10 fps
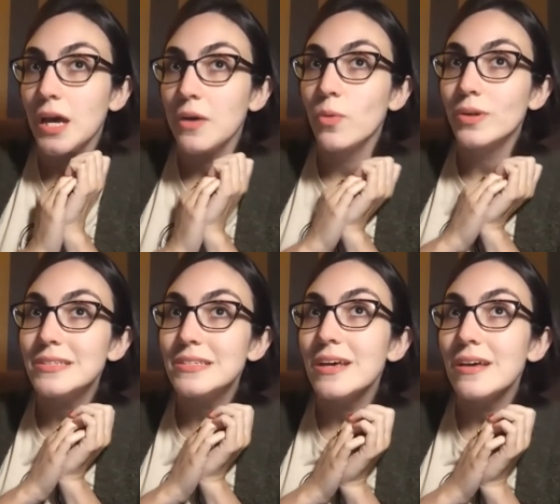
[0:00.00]
I want to
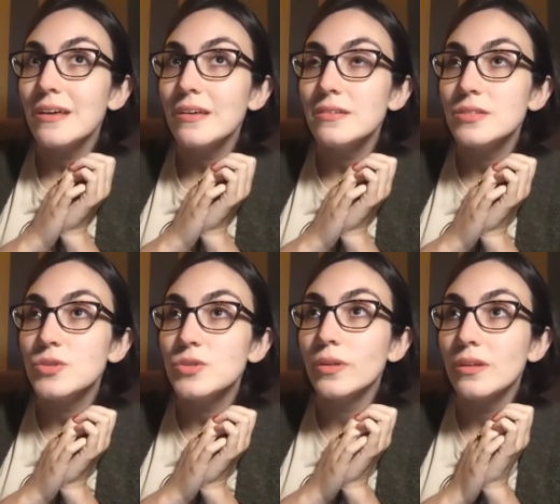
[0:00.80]
say
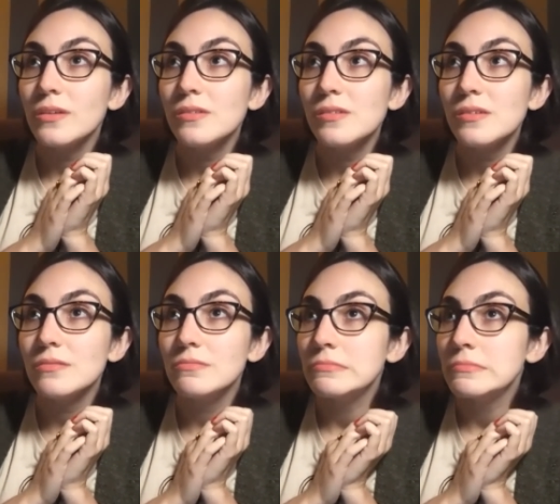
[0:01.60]

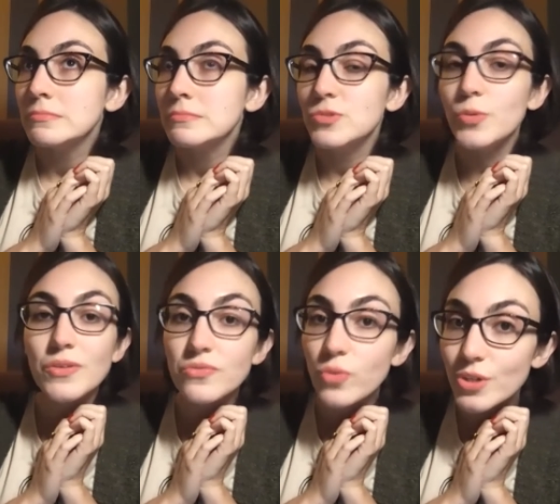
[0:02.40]

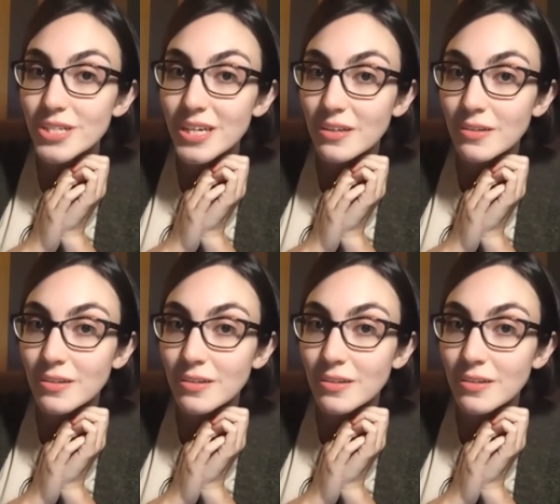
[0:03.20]
2014,